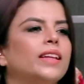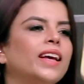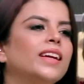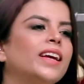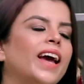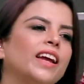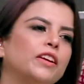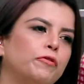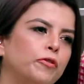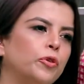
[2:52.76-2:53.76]
then
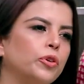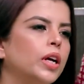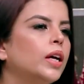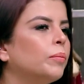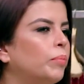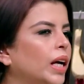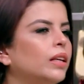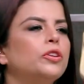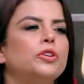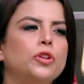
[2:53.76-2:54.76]
carry 4,
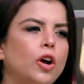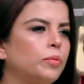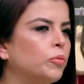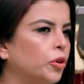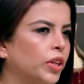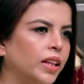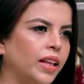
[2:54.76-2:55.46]
but not more than